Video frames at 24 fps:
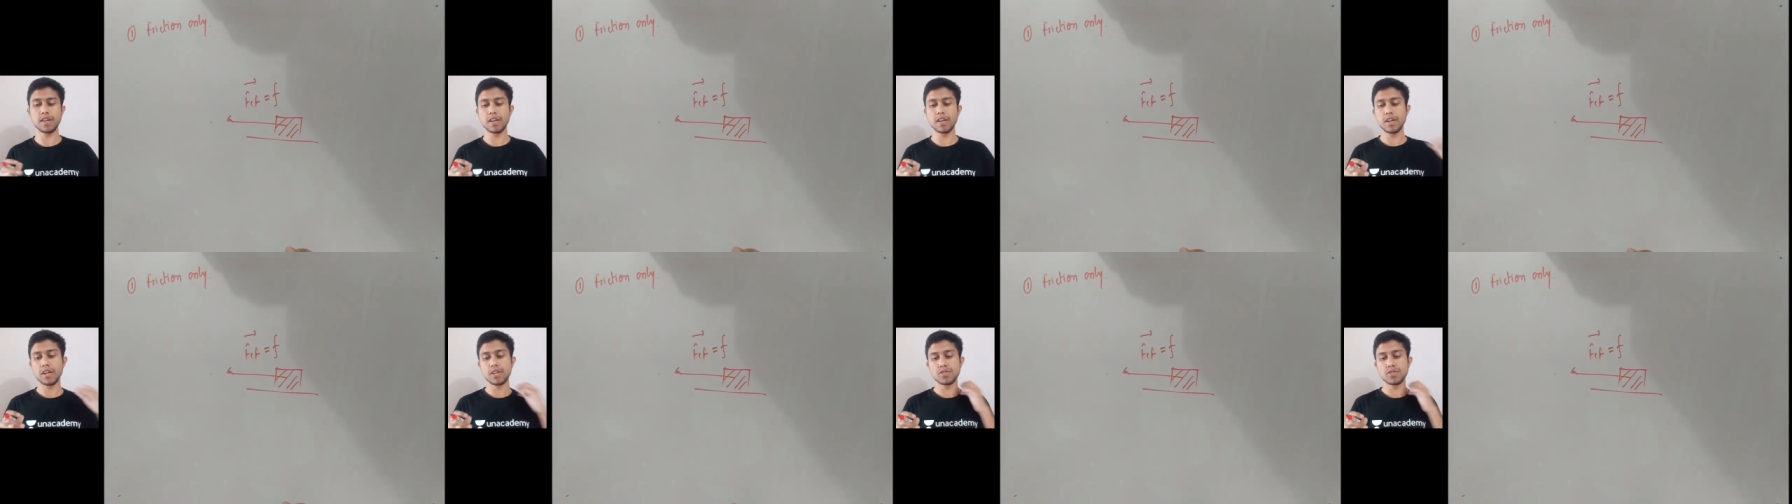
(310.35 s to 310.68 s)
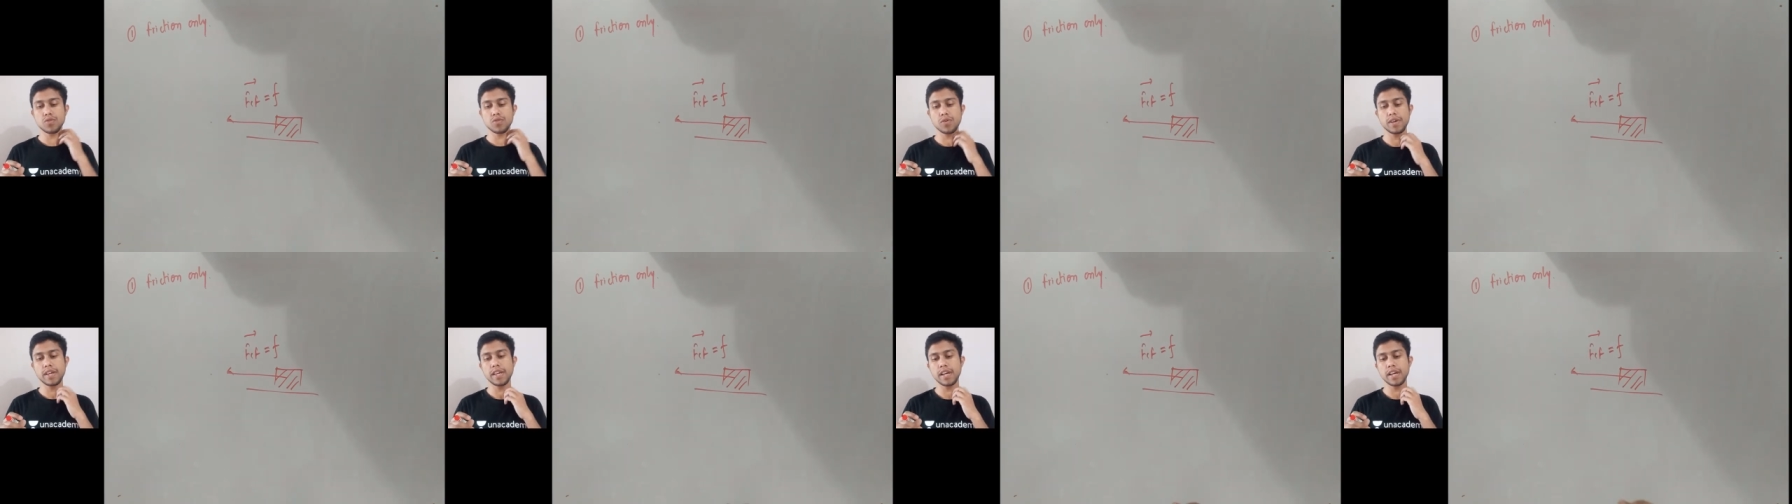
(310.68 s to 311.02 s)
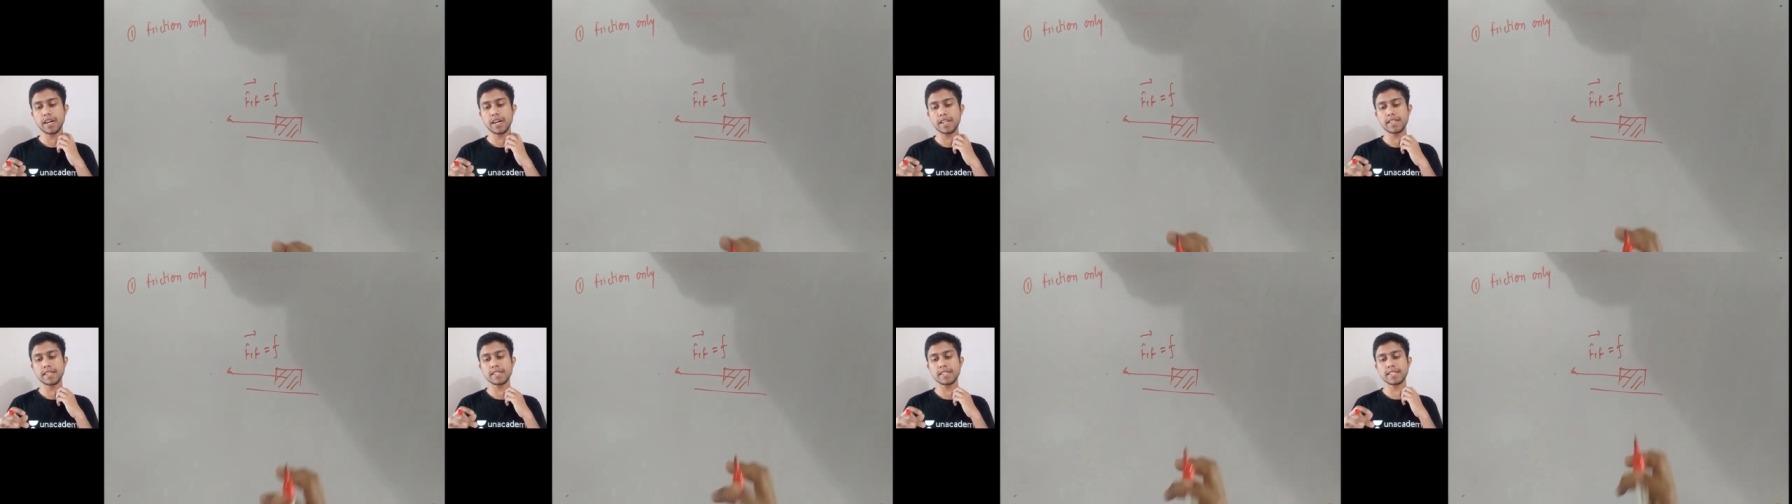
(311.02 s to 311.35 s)
So here
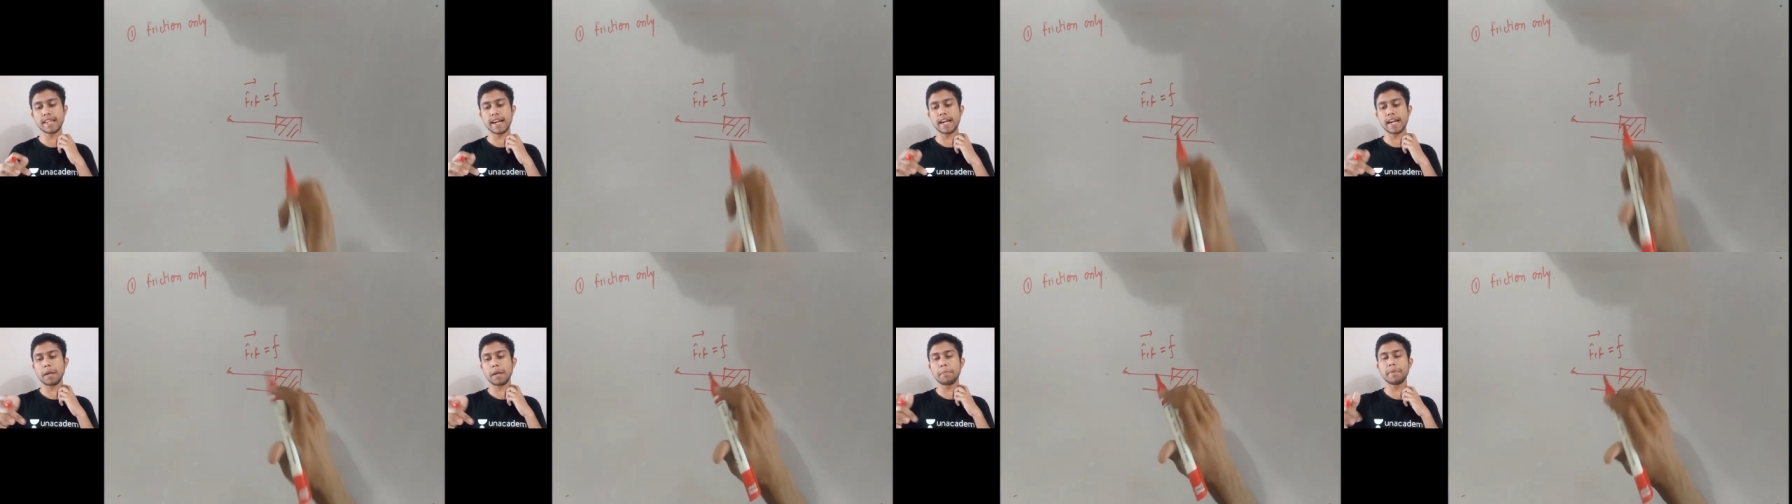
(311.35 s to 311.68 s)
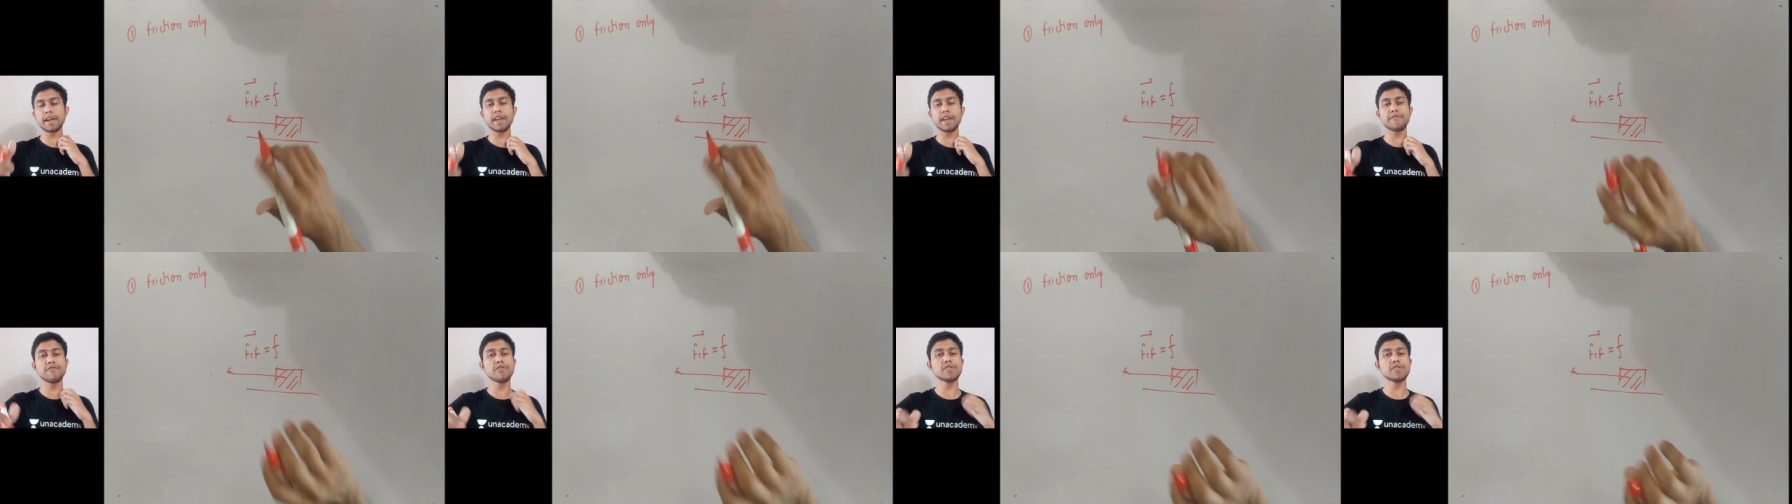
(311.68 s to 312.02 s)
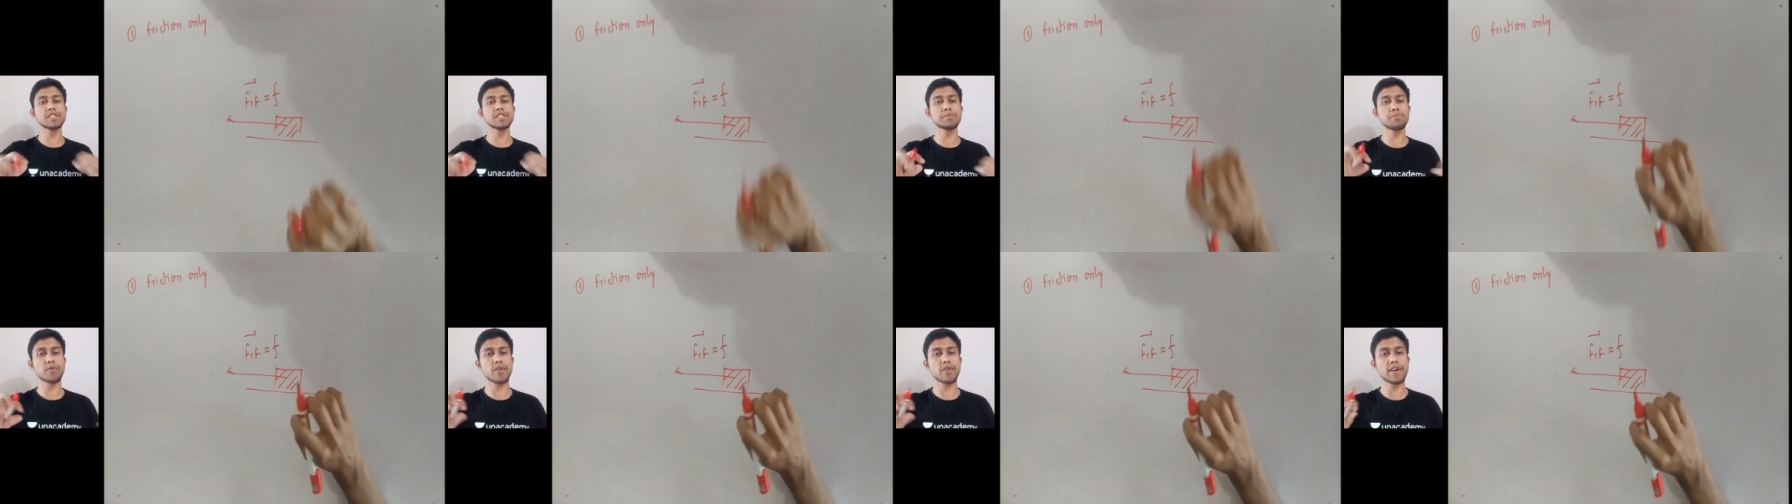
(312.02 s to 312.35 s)
the centripetal force is
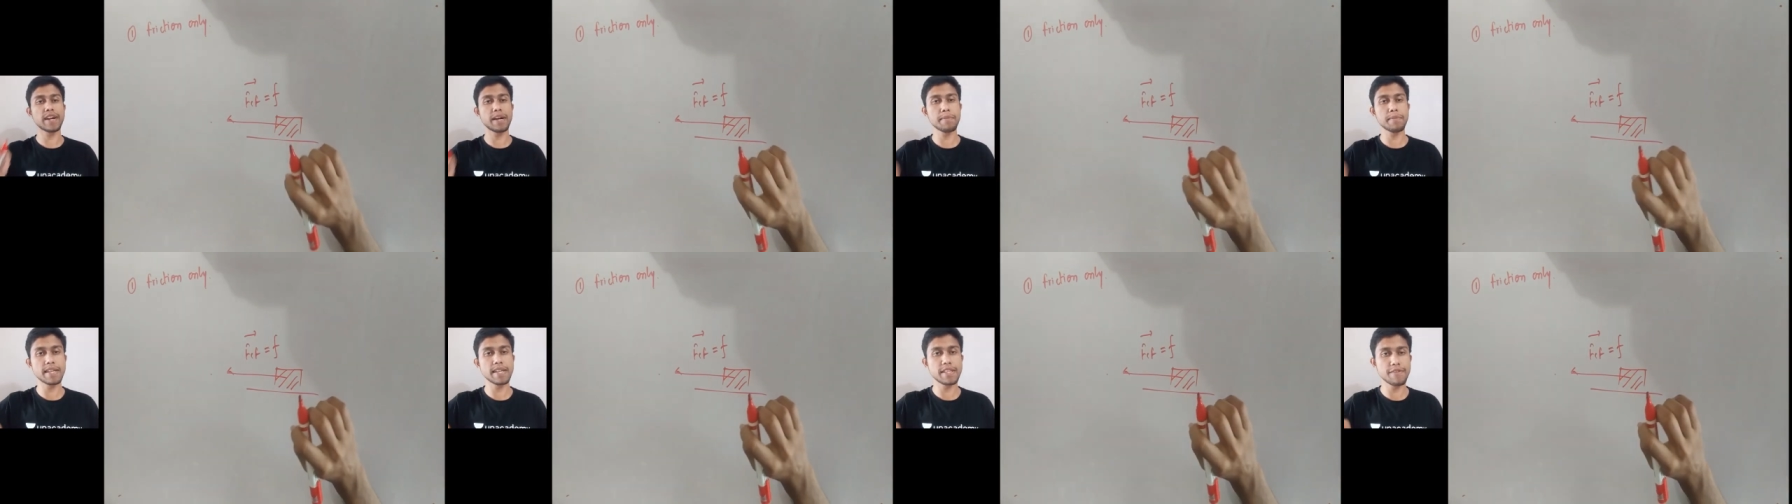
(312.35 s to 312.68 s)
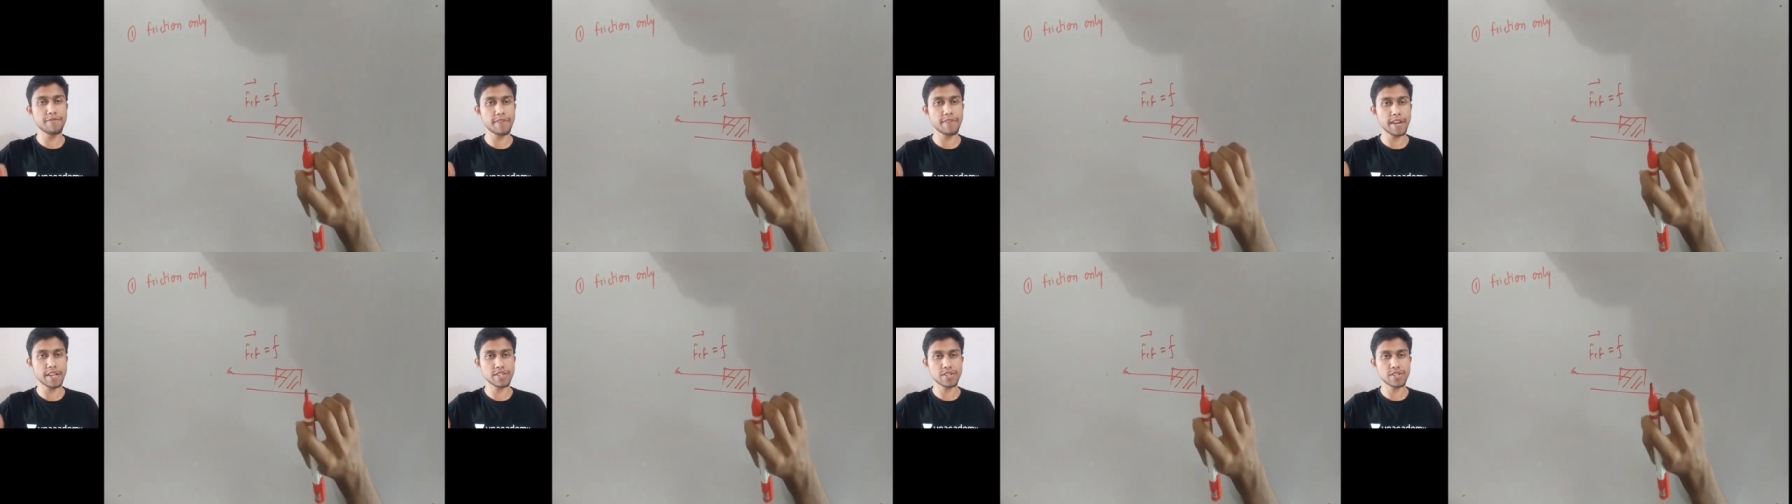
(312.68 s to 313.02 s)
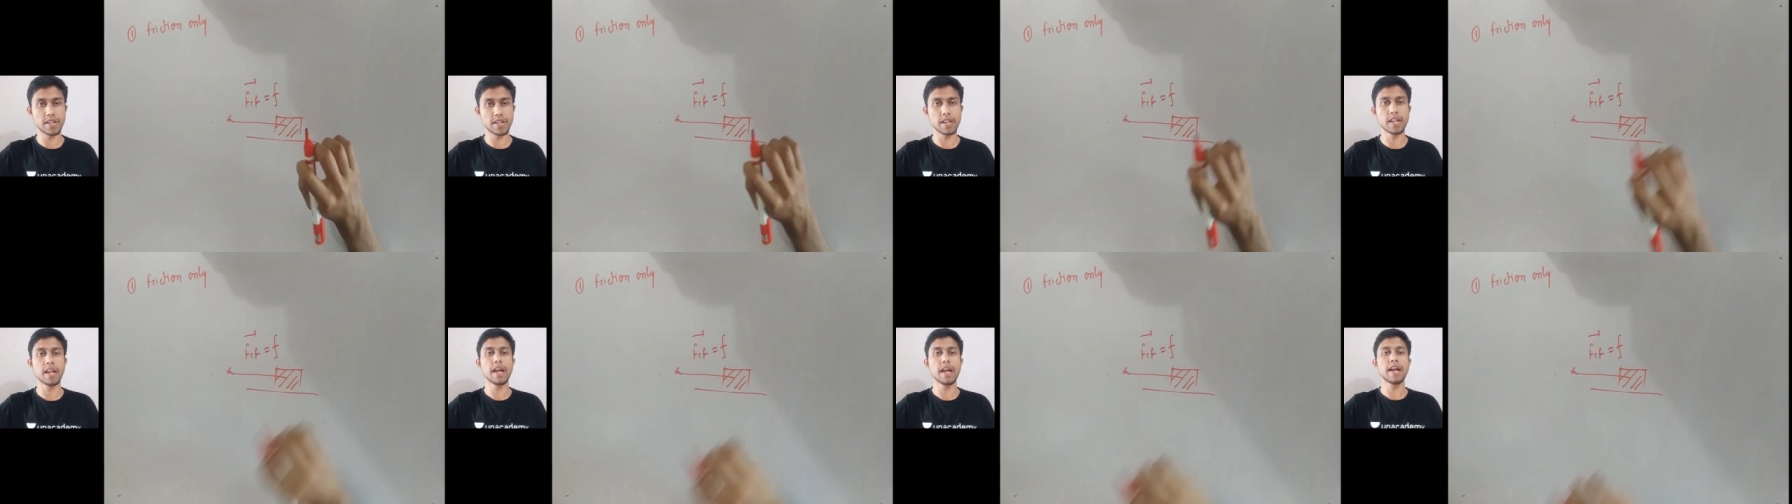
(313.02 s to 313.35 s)
provided by the friction.